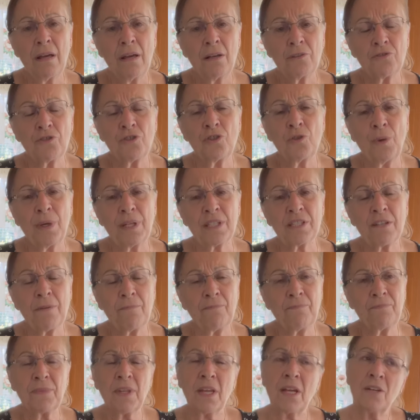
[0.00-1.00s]
to it
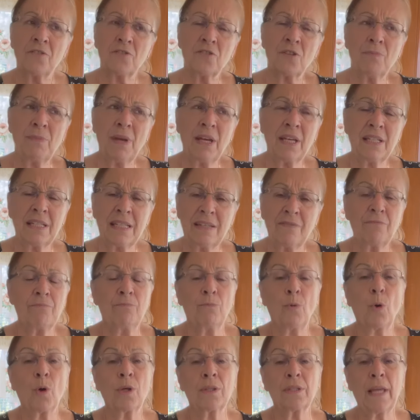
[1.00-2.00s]
to make it even
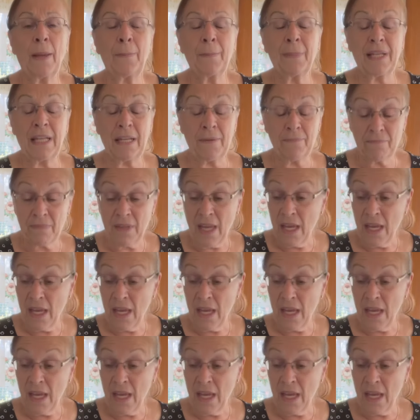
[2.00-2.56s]
more lemony.